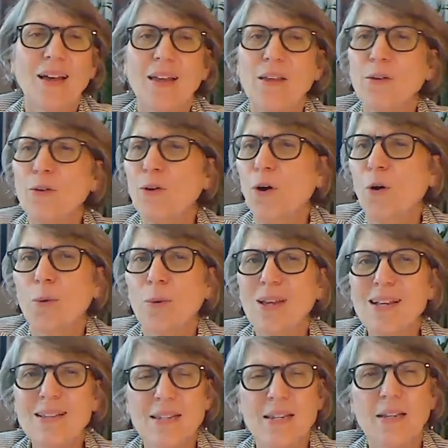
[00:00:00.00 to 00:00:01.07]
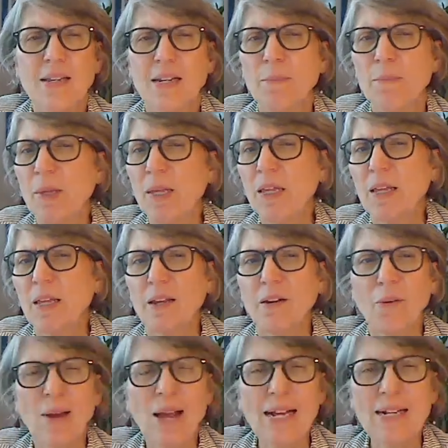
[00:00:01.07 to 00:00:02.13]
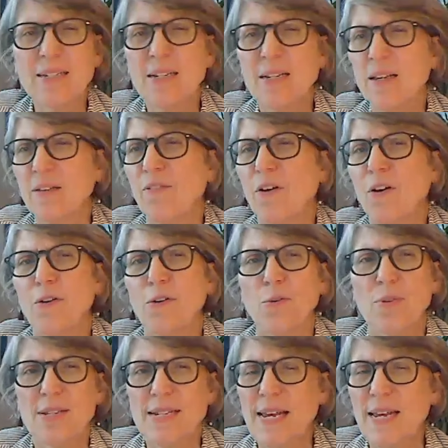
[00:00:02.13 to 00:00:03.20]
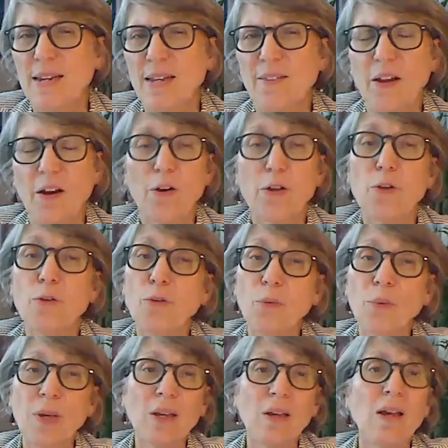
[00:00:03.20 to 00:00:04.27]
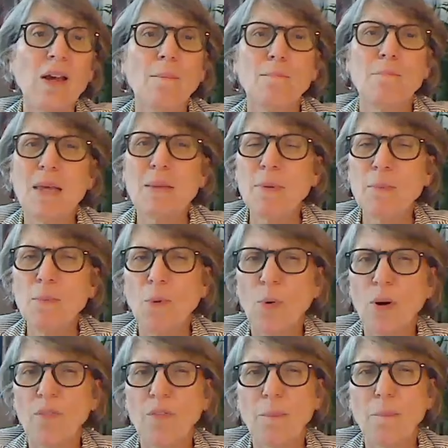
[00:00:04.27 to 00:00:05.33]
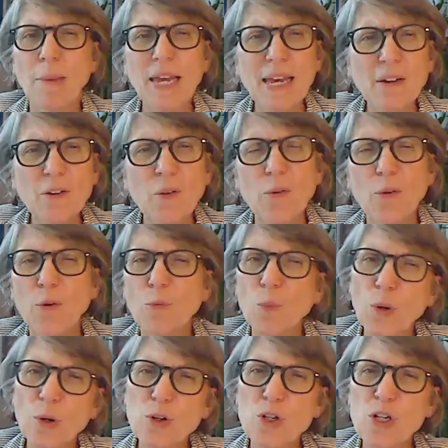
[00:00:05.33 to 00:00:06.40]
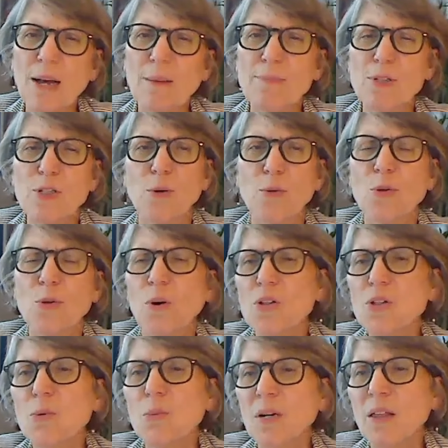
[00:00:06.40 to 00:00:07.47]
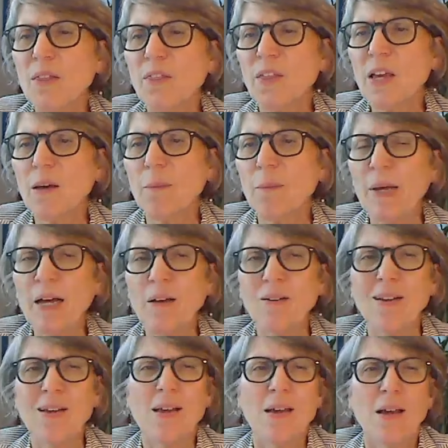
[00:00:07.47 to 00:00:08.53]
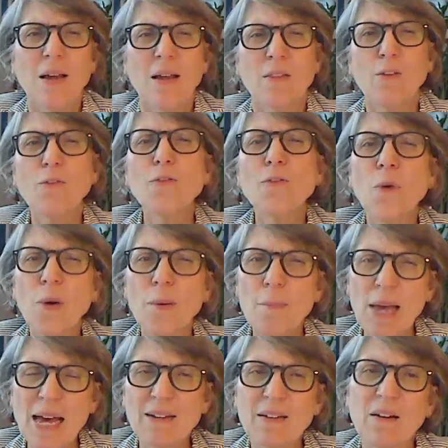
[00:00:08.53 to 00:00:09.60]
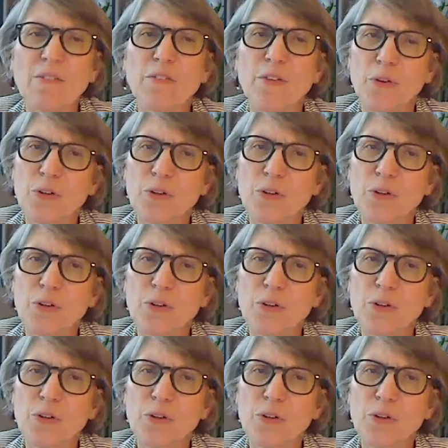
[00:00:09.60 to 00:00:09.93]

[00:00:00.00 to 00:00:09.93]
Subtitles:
Is it going to be interactive? Are you standing there? Are you doing maybe more of a panel or workshop? So you also want to think about the format of your